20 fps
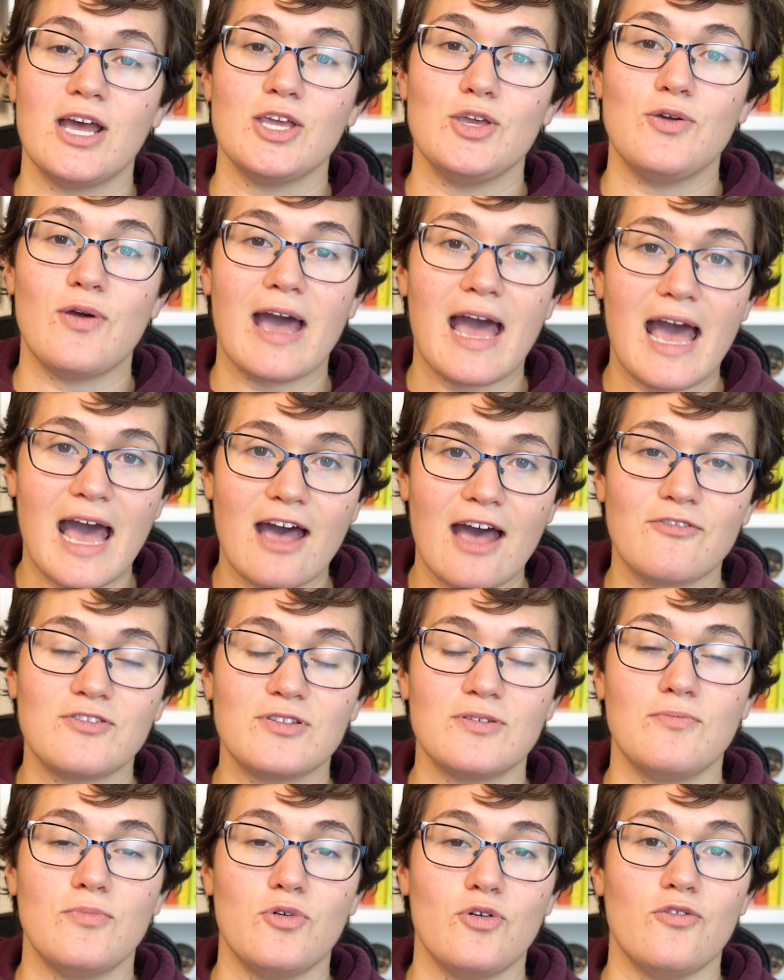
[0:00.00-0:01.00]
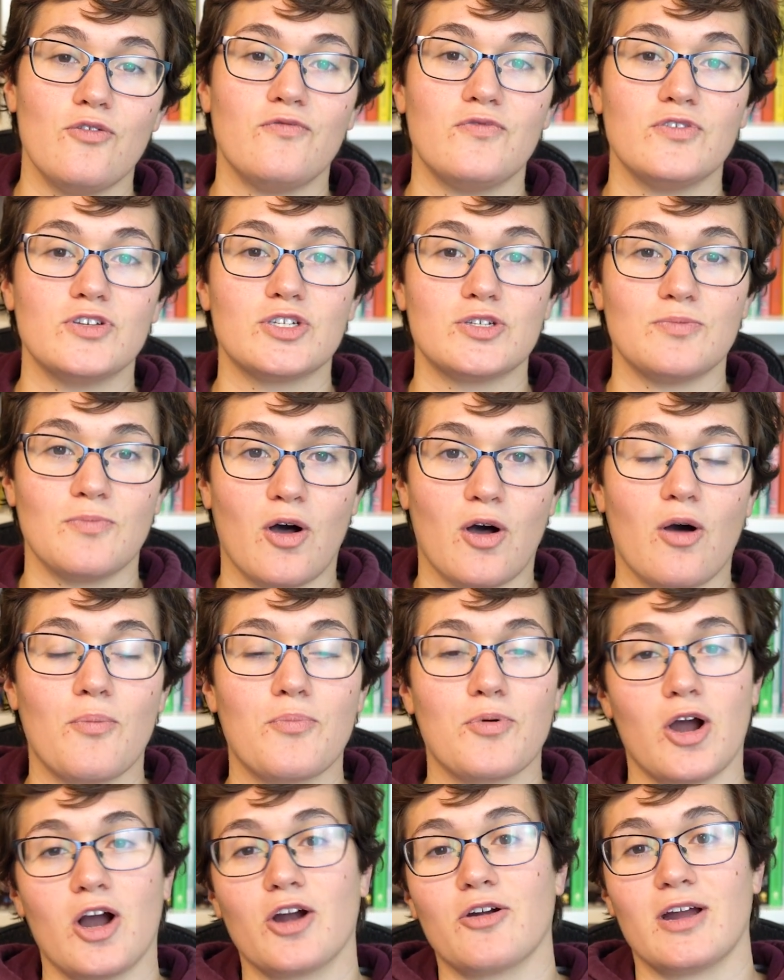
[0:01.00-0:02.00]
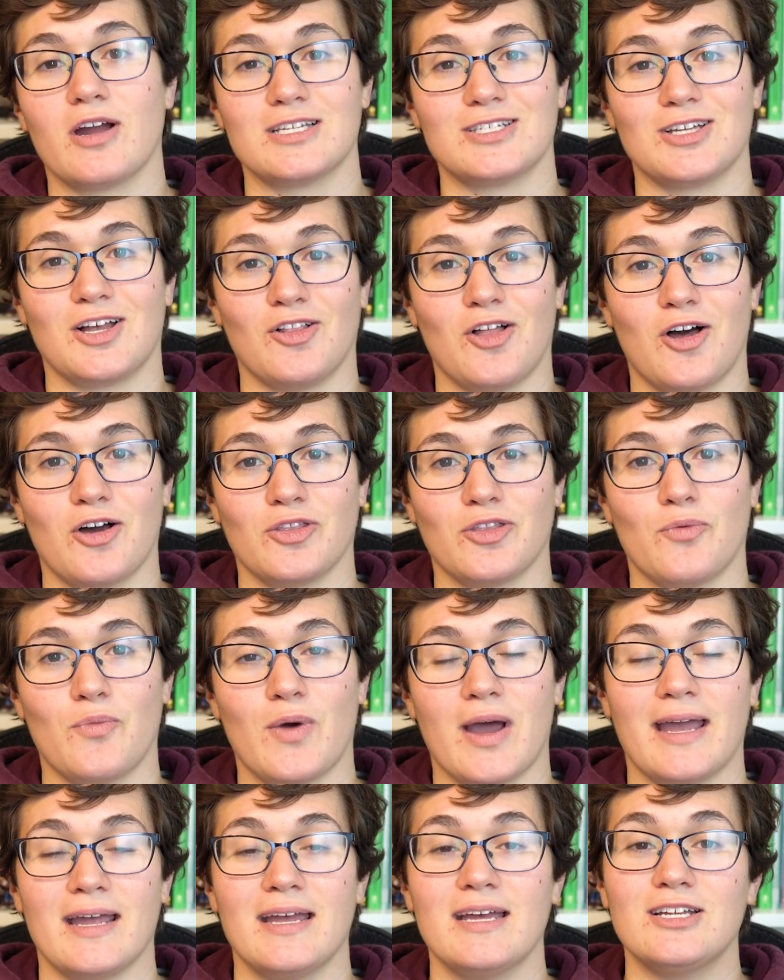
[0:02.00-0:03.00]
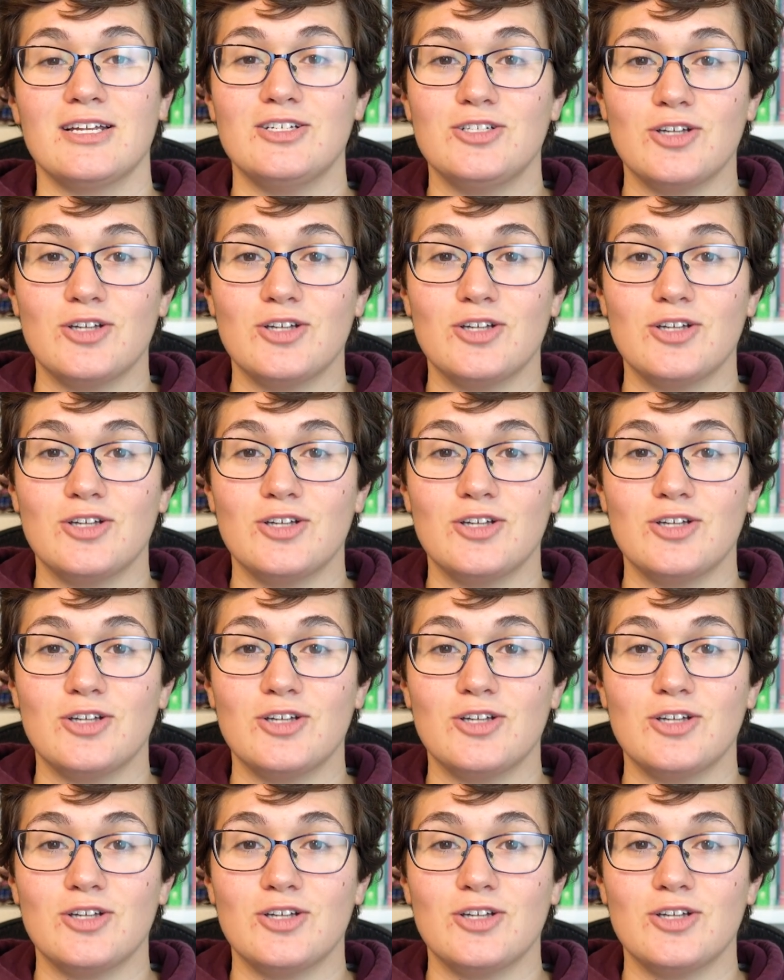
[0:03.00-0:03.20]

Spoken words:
You have to move small progress along the way.